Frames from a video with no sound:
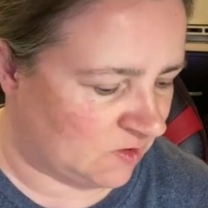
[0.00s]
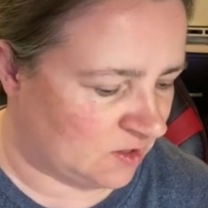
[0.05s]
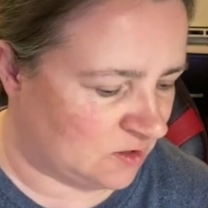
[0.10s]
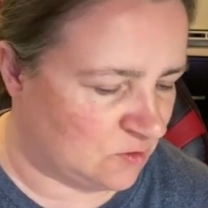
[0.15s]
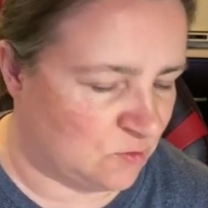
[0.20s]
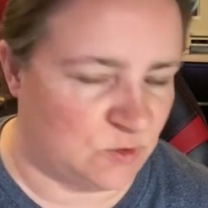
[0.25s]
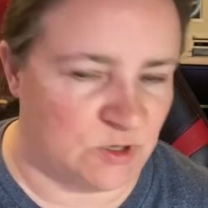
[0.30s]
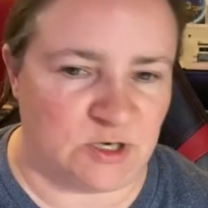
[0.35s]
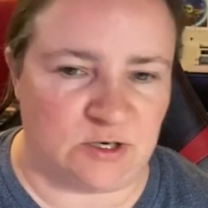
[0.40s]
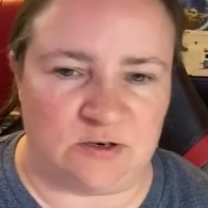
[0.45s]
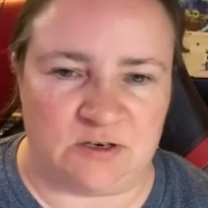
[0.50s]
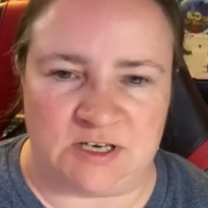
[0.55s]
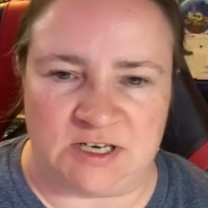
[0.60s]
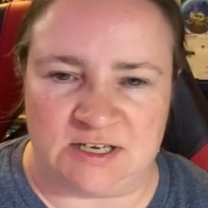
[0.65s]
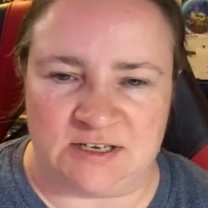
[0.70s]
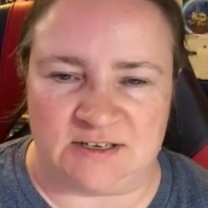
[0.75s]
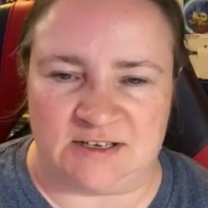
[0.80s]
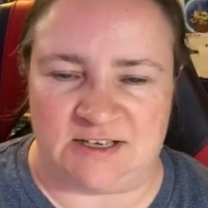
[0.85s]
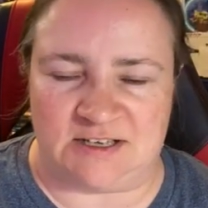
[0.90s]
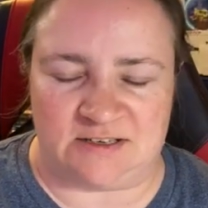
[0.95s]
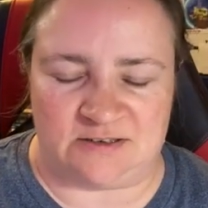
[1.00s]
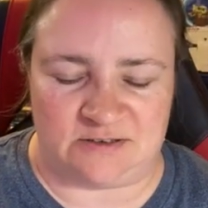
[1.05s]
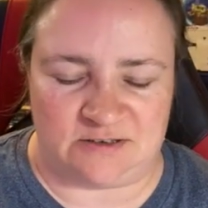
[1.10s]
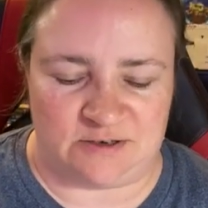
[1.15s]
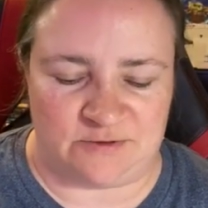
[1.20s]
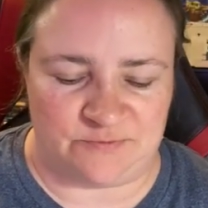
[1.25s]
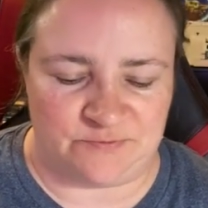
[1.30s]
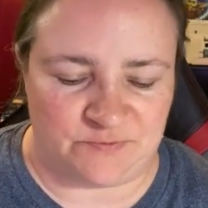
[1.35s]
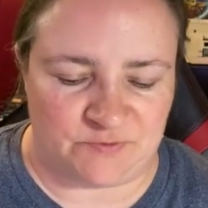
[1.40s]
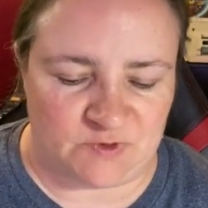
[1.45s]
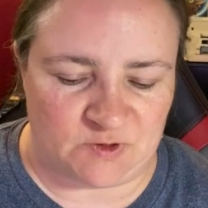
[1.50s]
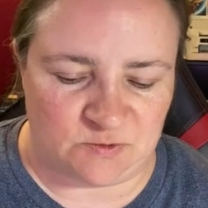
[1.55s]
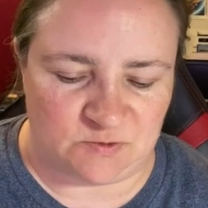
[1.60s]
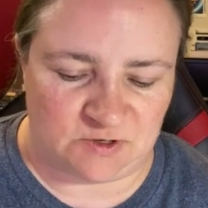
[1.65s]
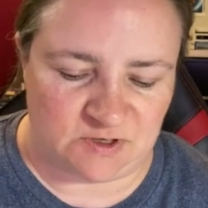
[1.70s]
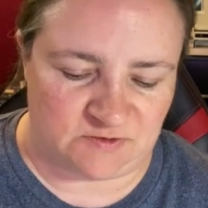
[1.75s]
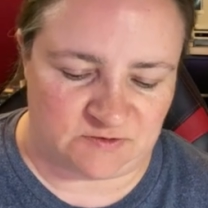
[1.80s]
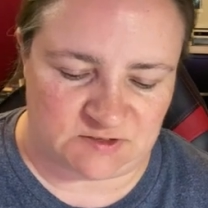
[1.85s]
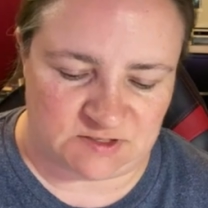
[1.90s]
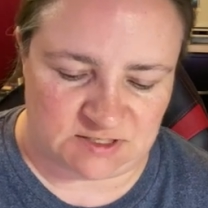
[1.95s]
Query, I don't know.
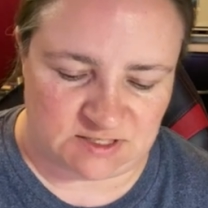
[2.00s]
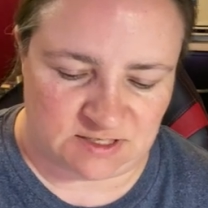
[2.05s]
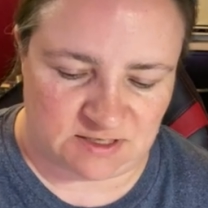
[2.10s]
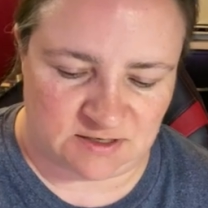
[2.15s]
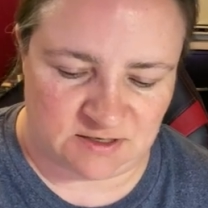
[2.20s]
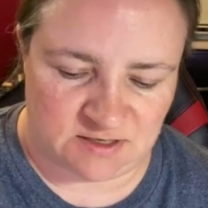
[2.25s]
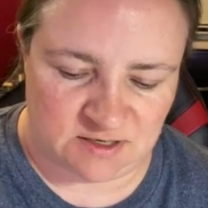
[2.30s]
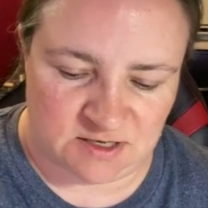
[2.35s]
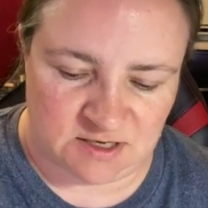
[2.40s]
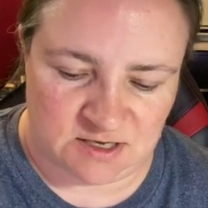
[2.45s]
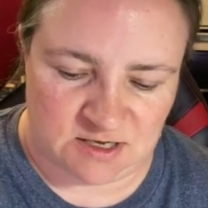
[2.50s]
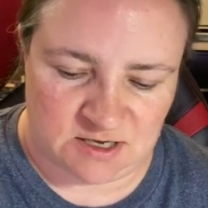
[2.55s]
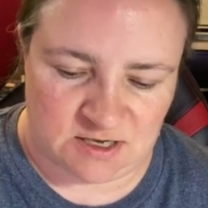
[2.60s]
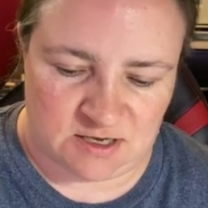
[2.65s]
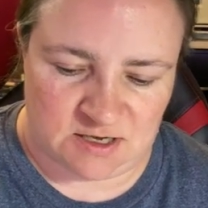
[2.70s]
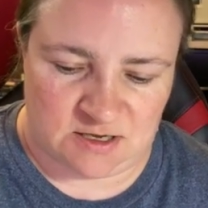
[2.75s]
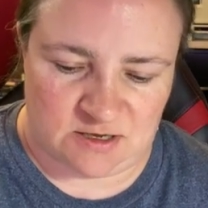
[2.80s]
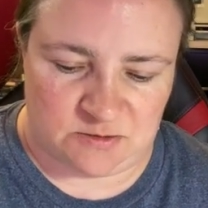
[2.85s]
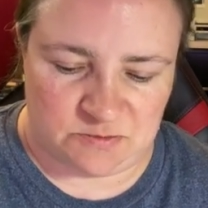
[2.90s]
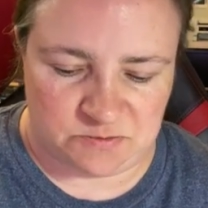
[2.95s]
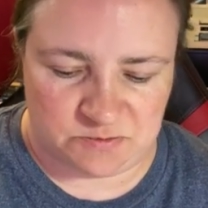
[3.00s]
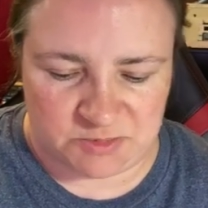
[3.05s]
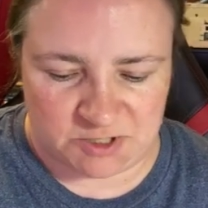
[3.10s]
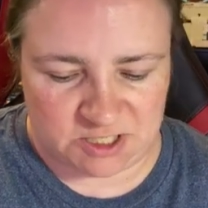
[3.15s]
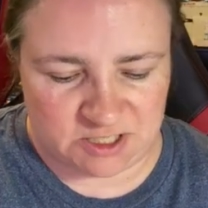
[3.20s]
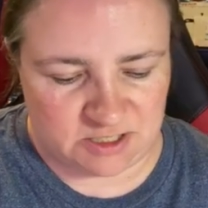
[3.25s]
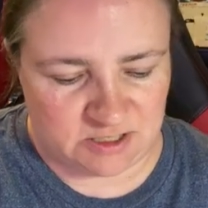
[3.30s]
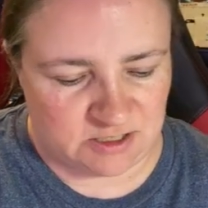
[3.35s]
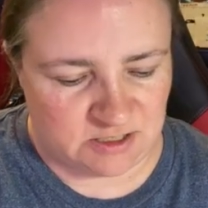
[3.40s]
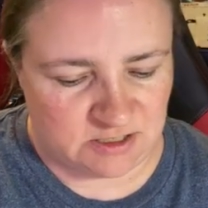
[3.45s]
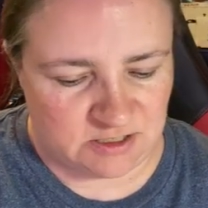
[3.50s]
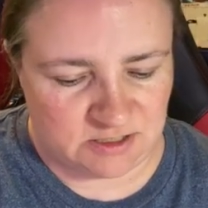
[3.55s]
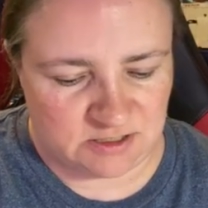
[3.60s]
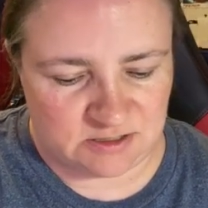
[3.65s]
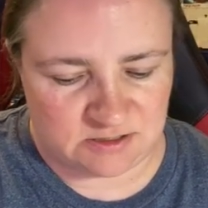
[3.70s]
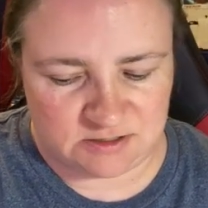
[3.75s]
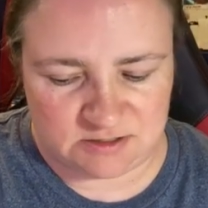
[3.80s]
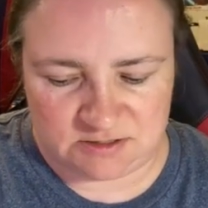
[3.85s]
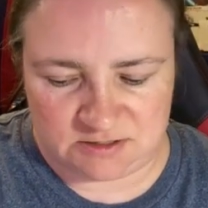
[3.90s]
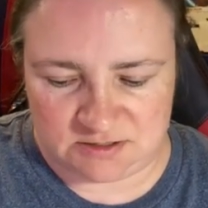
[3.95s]
We'll have to see. But
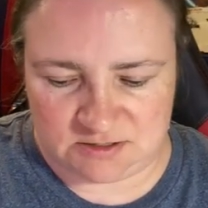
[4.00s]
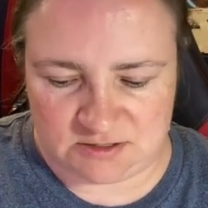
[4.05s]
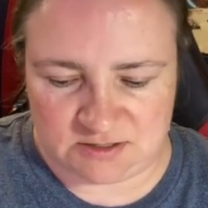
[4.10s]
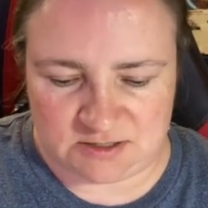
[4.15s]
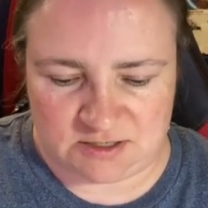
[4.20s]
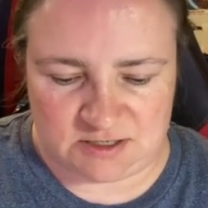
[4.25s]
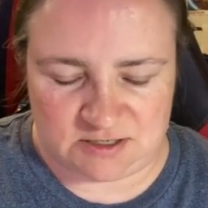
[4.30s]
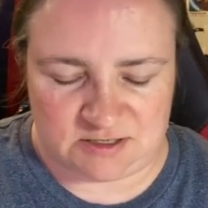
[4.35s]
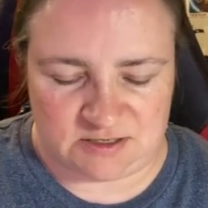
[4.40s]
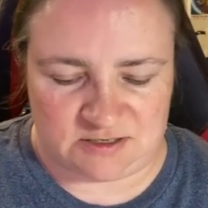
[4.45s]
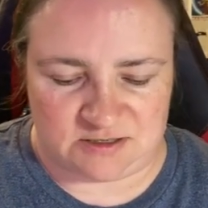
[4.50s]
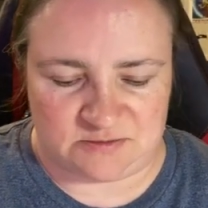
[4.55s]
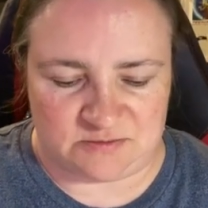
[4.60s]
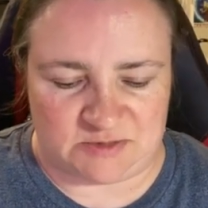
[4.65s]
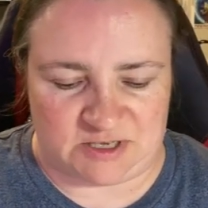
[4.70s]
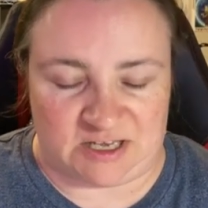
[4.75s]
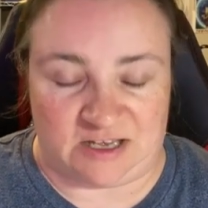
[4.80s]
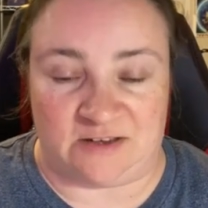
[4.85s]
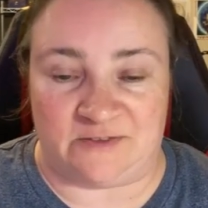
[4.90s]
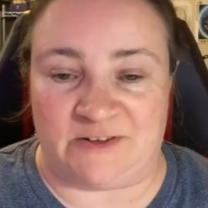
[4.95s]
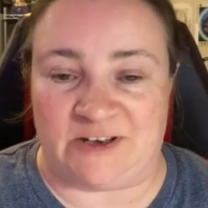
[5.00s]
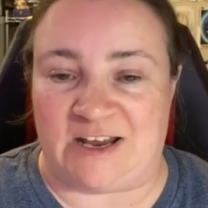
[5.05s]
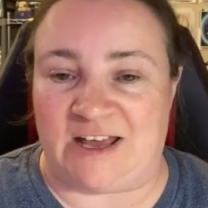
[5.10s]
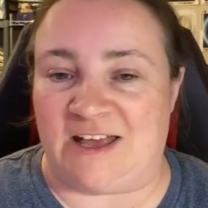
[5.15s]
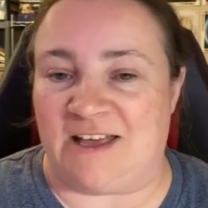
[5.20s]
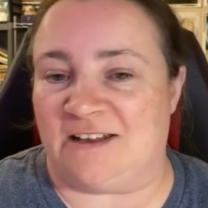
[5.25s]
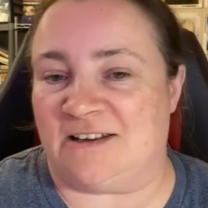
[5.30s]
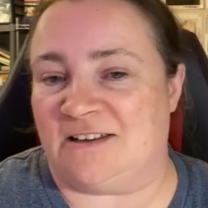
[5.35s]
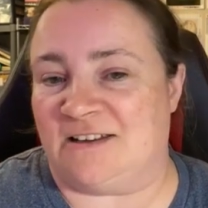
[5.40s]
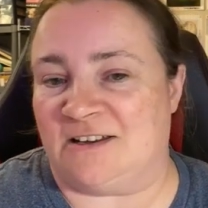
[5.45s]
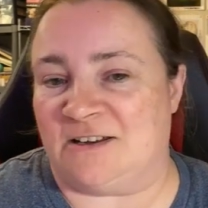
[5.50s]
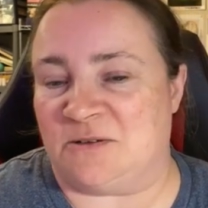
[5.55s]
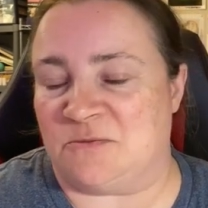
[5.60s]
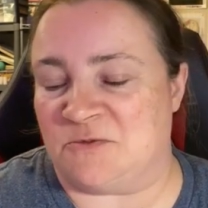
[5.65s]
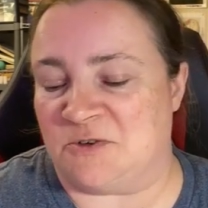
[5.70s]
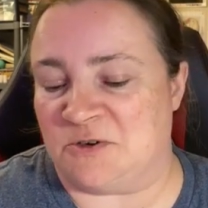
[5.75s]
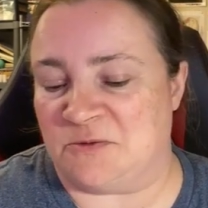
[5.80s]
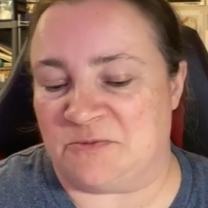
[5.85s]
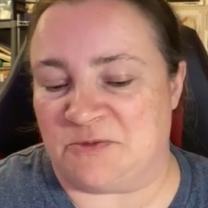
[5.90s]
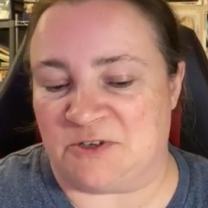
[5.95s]
I haven't added any
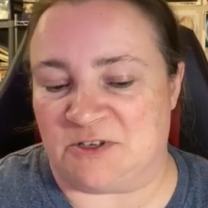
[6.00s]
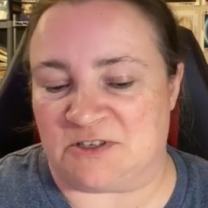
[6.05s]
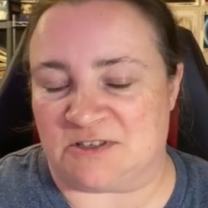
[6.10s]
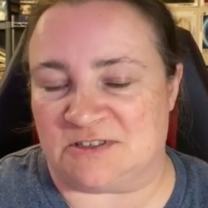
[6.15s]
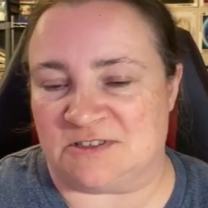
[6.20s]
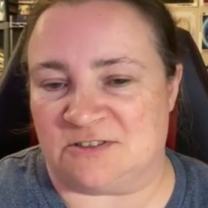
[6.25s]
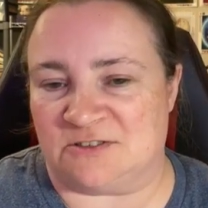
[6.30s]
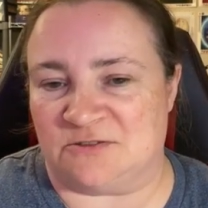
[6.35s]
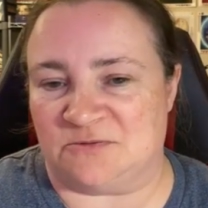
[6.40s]
more books to